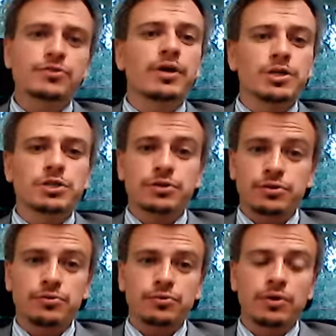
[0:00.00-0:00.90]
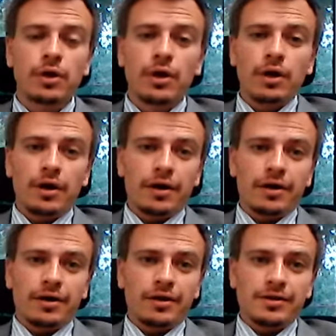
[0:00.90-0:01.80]
stranger to
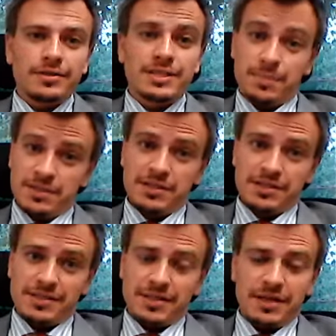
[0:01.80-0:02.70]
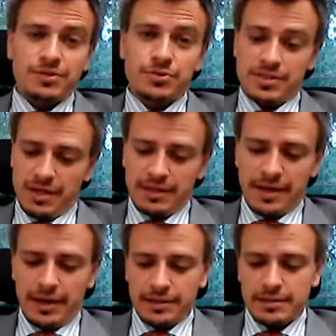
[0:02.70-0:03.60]
subsidies and to state
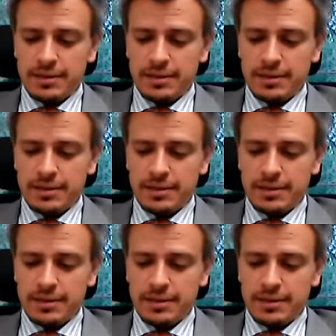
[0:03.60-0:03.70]
aid.